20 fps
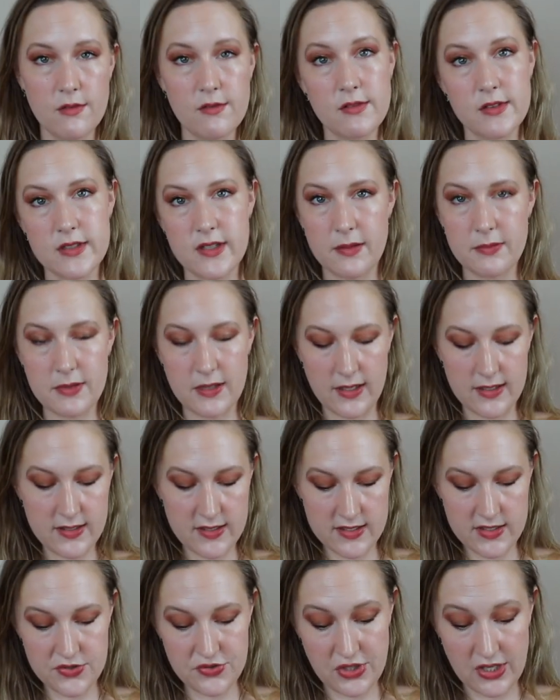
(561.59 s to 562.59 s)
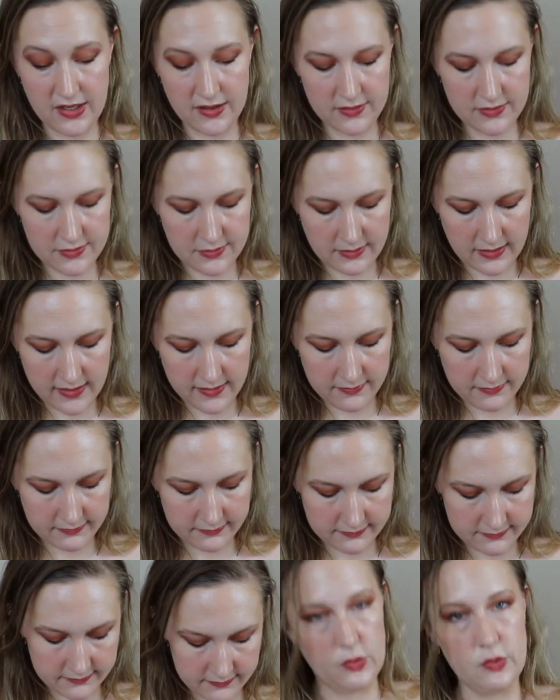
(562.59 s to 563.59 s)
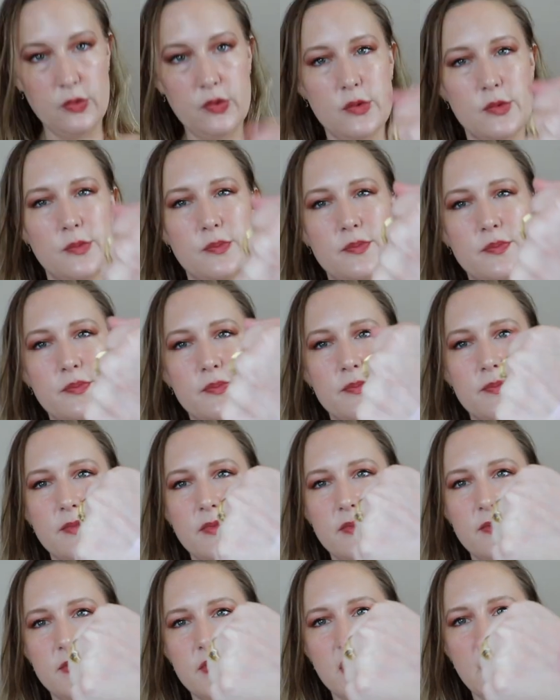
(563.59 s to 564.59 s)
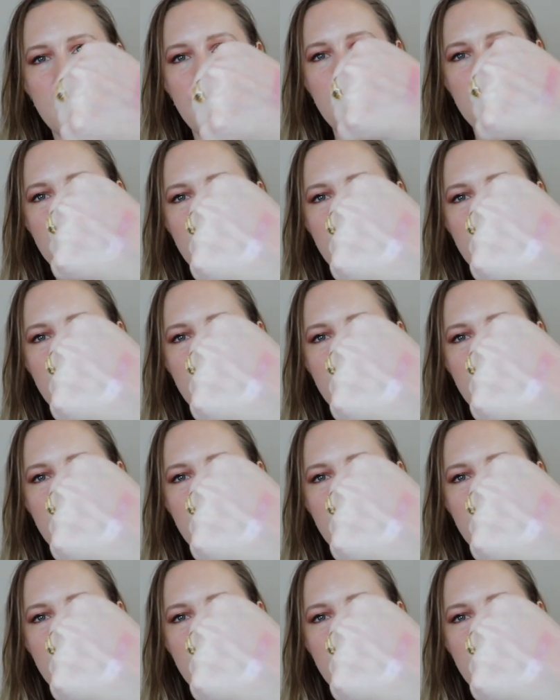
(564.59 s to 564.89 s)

Which I probably just jinxed, right? Ooh, it